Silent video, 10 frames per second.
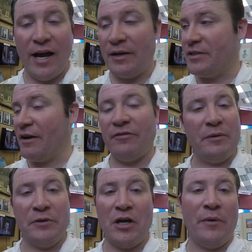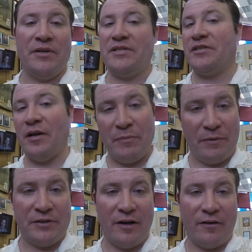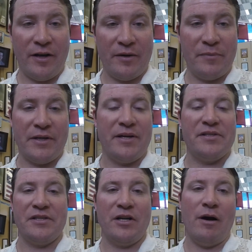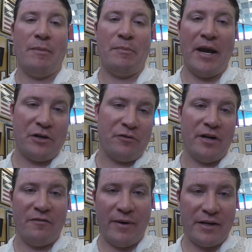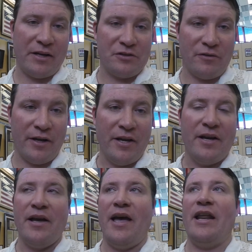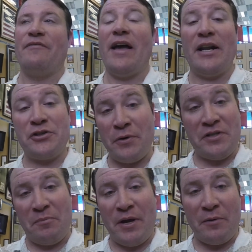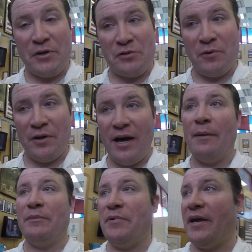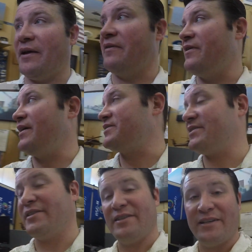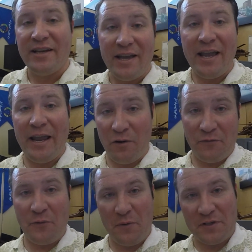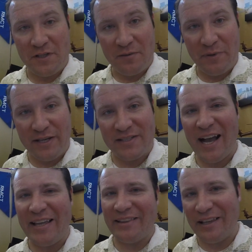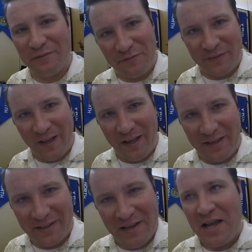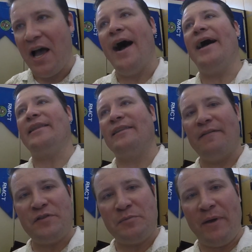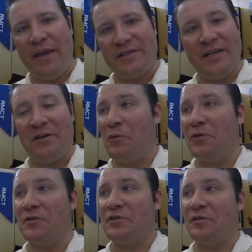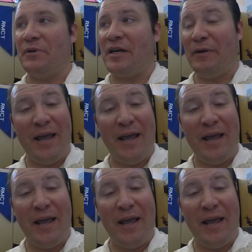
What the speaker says: definitely would go into some military because, you know, I'm a patriot of my country. And if I had a choice to pick which one, I would pick this, Air Force, because I love flying, I love space. In order to become an